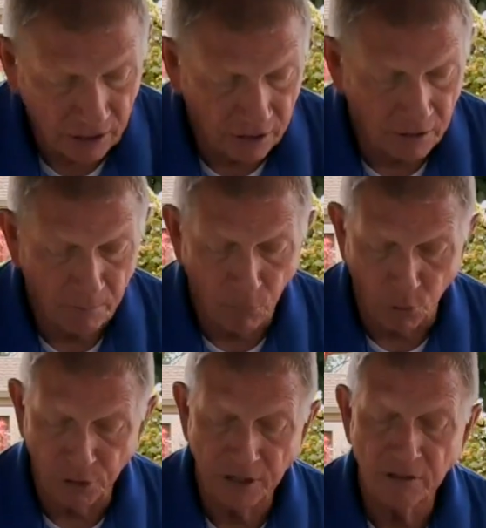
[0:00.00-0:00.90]
in
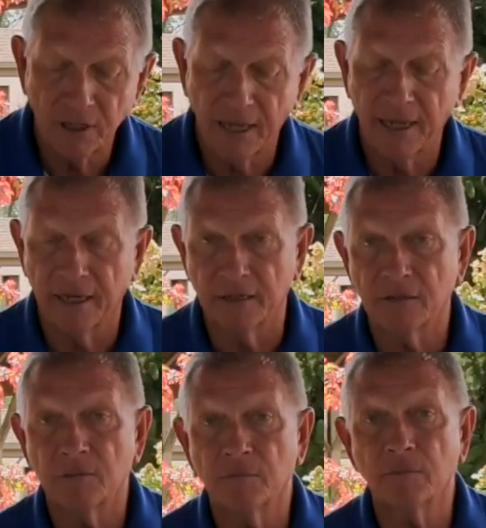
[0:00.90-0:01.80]
birding and
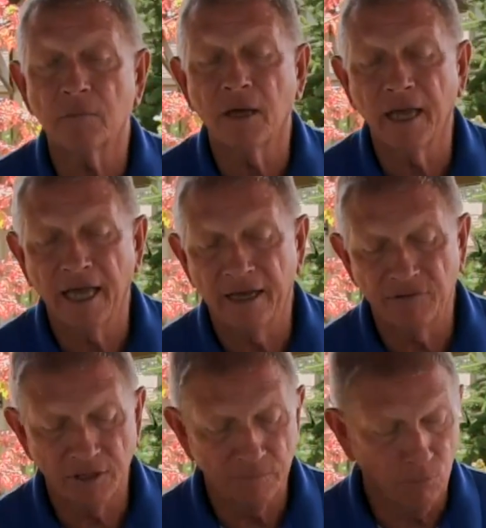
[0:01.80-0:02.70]

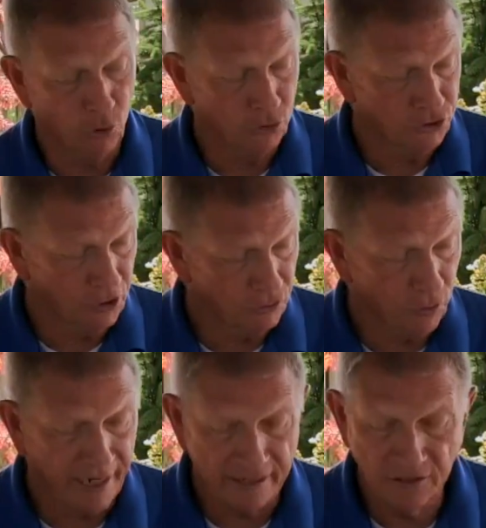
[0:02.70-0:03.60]
having birds
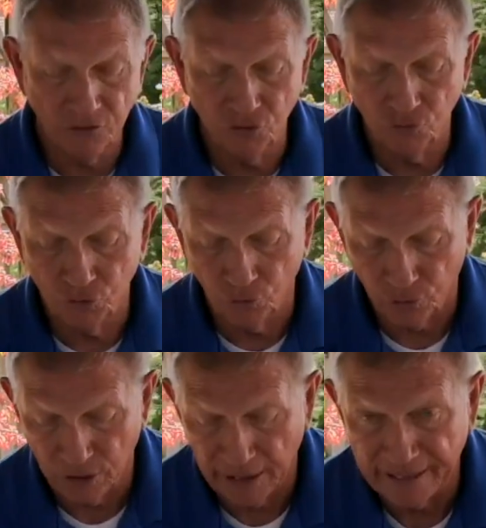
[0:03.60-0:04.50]
attracted to
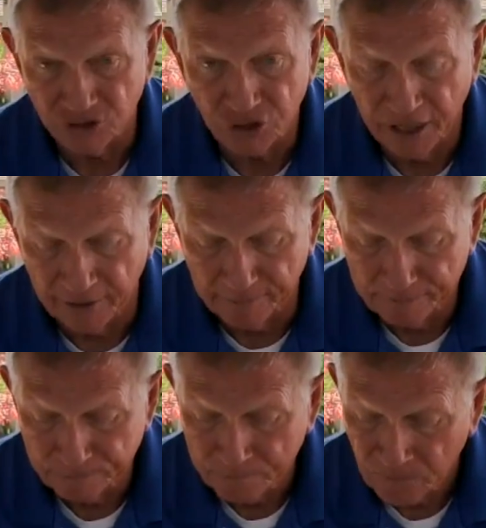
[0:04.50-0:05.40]
your landscape.
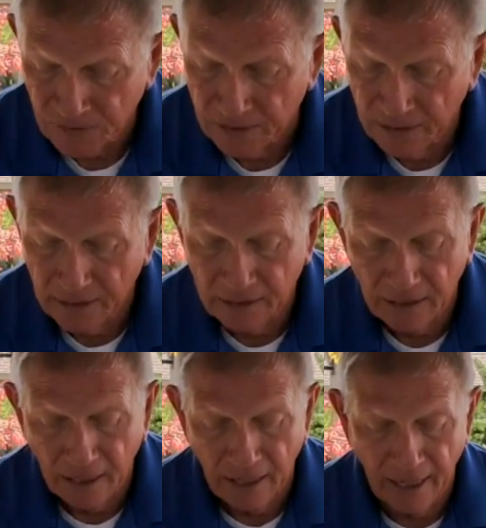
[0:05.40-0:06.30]

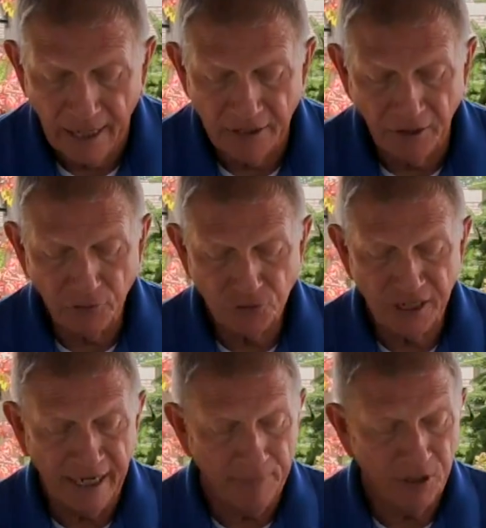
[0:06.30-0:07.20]
Another
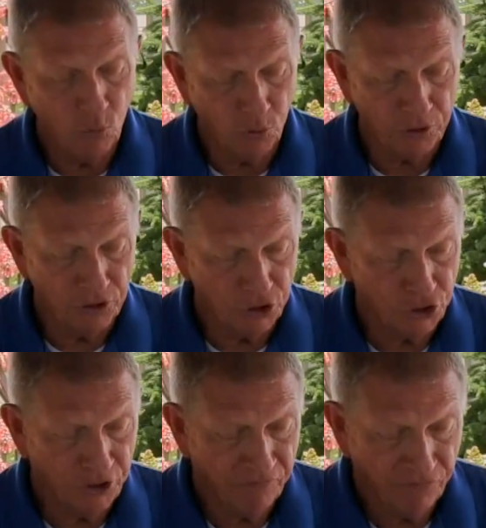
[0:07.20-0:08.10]
topic, we're going to
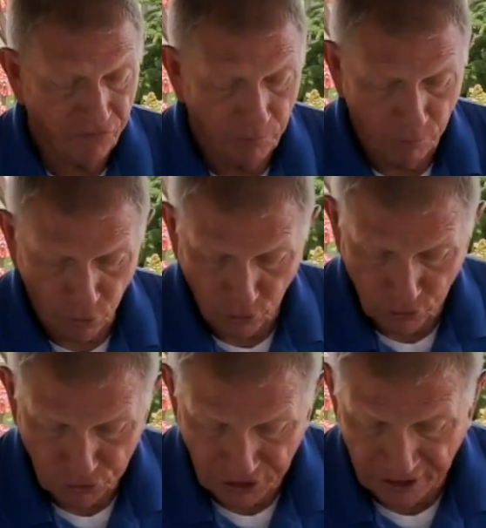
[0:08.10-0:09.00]
shift from
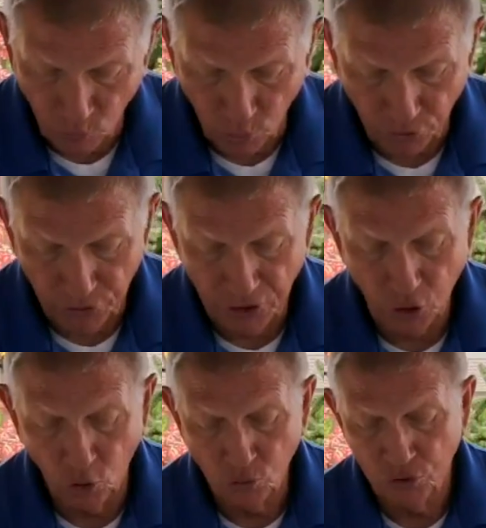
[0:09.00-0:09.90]
birds and we're going to
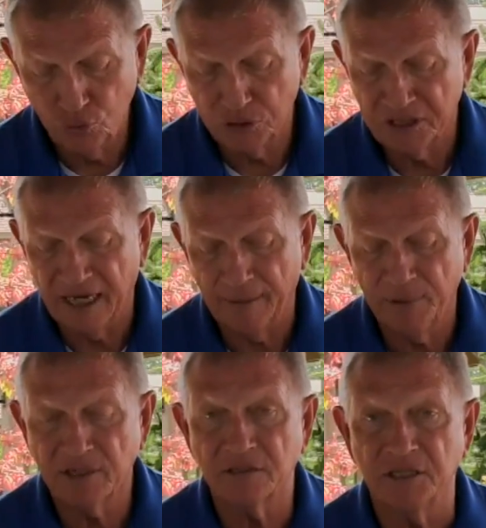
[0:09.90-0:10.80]
go to a
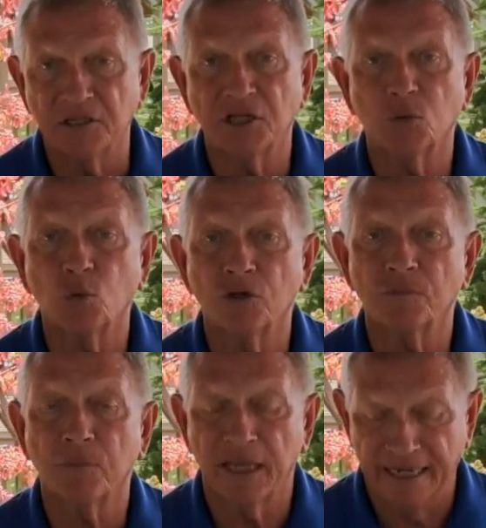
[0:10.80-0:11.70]
topic dealing
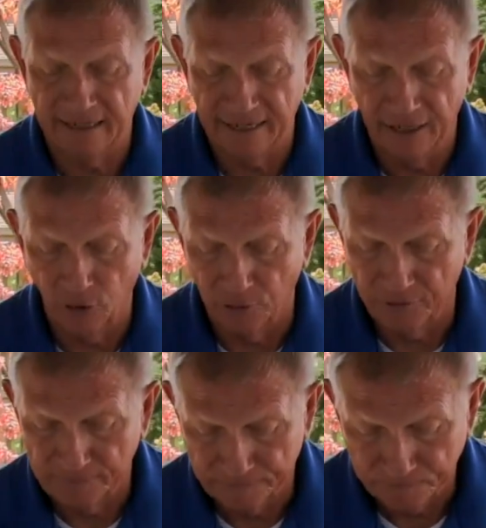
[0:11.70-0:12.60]
with plant
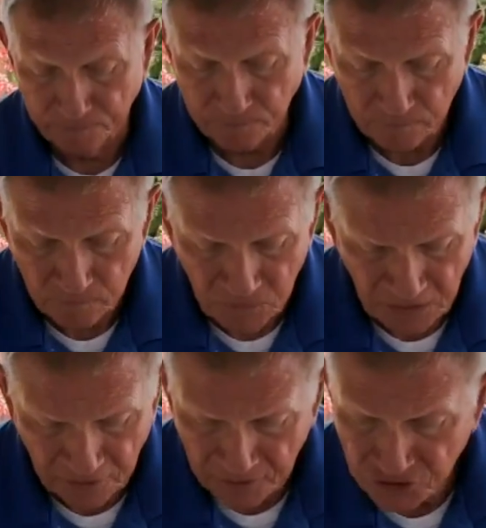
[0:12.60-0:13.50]
health.
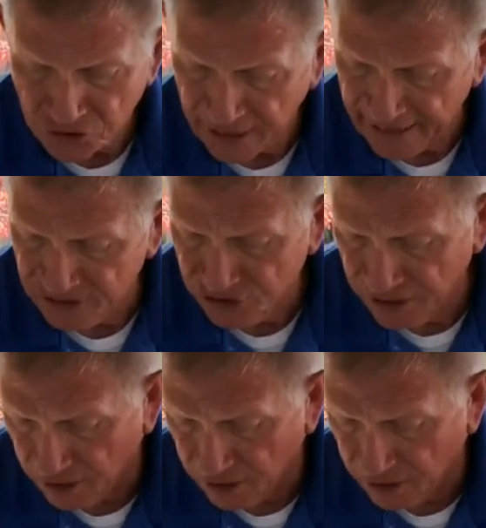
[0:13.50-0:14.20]
This ties